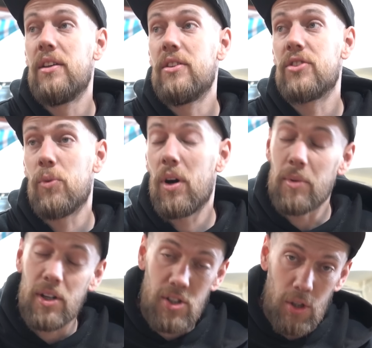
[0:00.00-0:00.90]
So what I'm
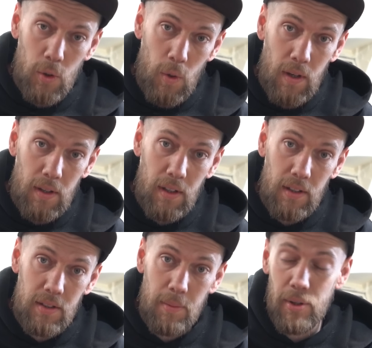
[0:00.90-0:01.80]
going to do,
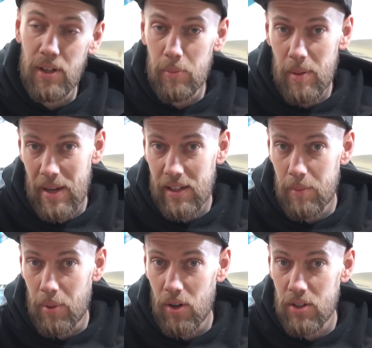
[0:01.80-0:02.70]
to put a little bit back in the
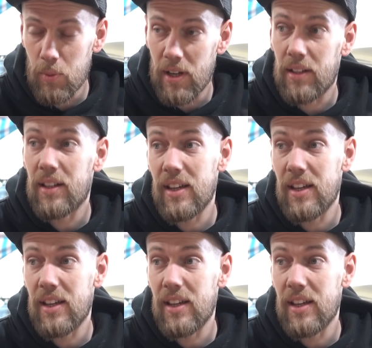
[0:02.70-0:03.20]
pot as well,